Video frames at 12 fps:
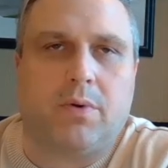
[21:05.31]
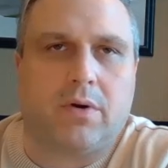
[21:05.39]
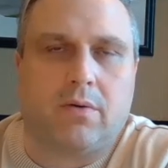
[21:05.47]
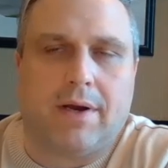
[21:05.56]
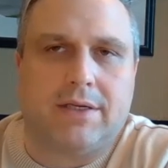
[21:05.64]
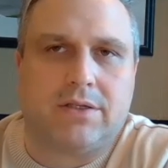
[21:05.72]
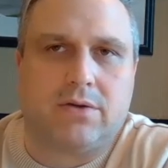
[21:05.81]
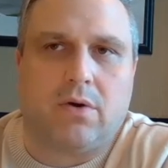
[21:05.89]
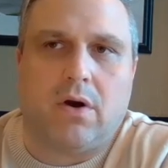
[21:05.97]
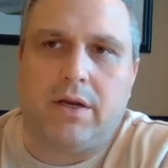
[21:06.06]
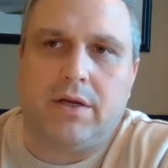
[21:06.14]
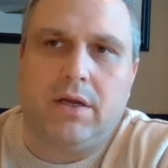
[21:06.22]
a
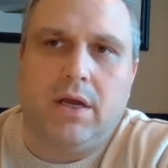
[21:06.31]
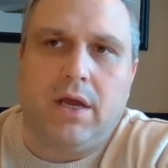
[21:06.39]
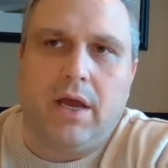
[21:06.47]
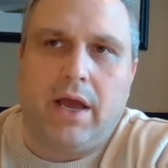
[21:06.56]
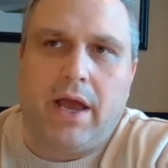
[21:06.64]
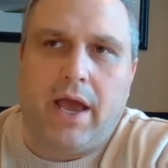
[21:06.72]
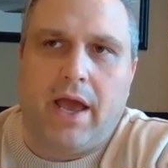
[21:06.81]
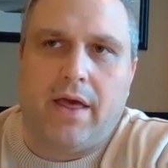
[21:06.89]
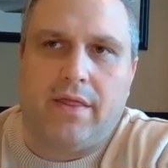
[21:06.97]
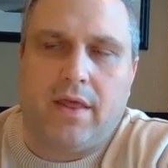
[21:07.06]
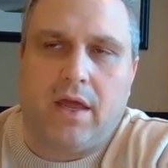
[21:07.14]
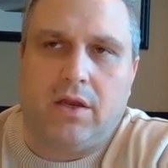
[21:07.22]
restaurant
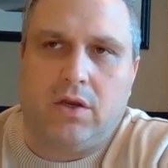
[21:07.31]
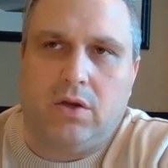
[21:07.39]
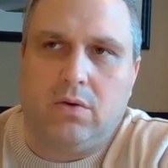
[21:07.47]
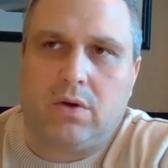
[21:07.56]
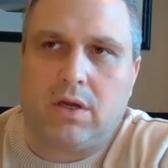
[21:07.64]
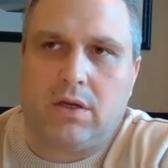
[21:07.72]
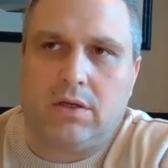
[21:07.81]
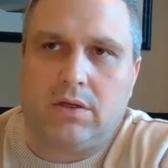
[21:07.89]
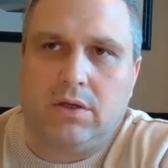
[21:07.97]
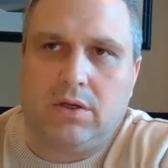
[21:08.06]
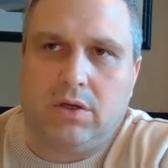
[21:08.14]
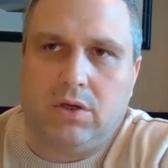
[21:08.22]
and then
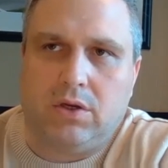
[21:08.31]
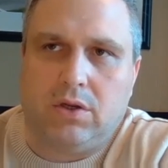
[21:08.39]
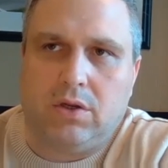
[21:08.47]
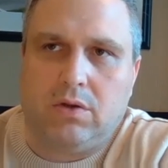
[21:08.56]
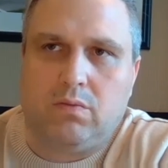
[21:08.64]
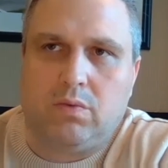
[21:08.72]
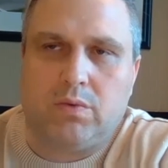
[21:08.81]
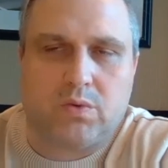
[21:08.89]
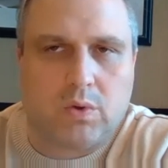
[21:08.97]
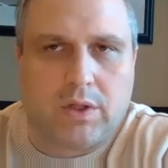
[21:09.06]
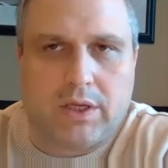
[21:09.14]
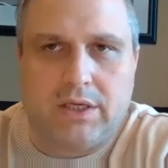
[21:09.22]
it was
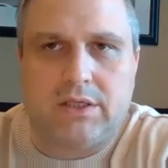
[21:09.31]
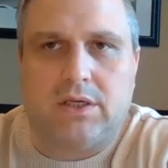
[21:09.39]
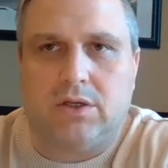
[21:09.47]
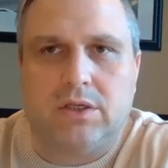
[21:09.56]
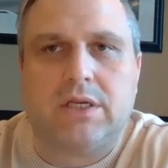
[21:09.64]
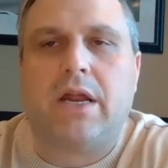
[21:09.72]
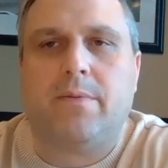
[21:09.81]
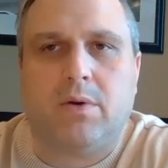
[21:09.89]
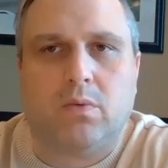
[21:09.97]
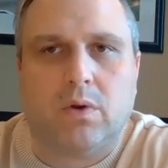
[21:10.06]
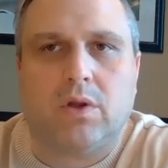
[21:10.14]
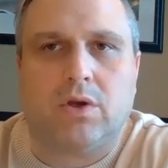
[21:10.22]
really easy. You just had to be
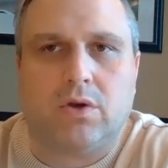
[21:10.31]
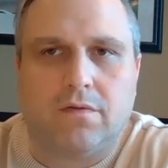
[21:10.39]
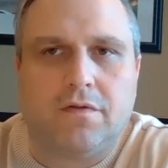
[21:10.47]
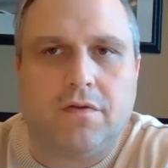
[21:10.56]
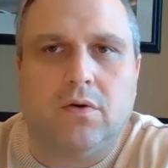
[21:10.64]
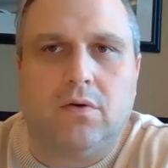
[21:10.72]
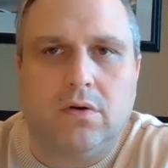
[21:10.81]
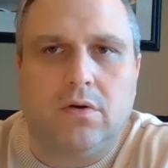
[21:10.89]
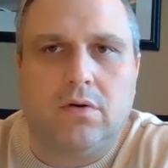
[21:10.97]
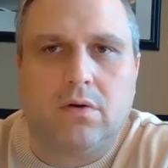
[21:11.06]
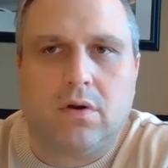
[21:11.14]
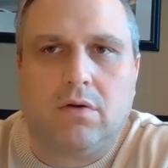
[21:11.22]
really good food.
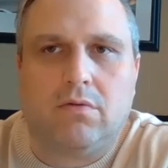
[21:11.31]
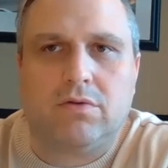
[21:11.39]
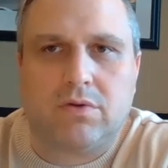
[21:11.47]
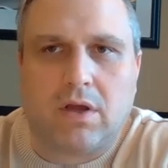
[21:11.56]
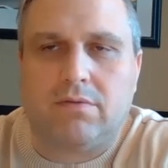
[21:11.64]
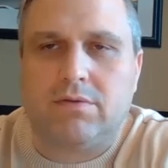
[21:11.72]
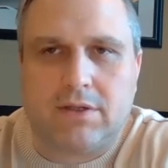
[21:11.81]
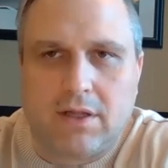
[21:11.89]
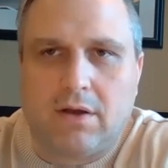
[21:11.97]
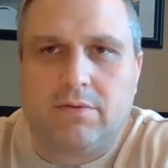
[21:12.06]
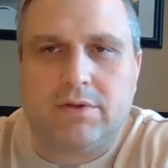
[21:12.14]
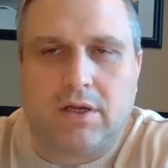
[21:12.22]
That
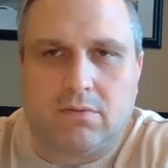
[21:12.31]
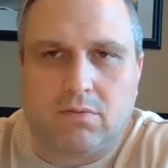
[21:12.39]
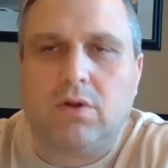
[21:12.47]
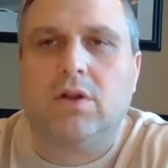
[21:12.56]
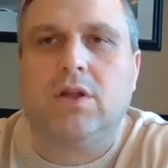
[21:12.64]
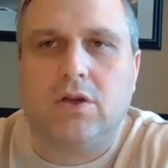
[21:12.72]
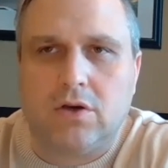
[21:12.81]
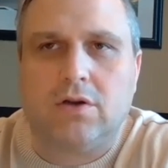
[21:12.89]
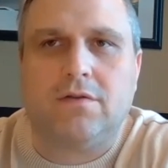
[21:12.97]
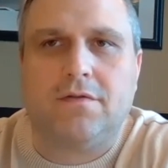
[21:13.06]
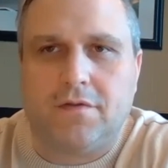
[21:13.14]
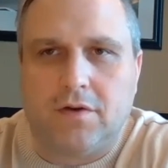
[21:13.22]
was it. Really
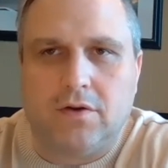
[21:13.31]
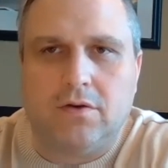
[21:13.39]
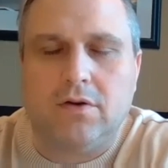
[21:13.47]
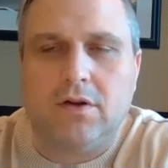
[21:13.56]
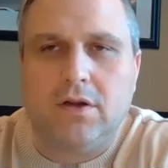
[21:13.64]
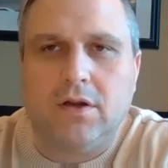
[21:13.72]
good food.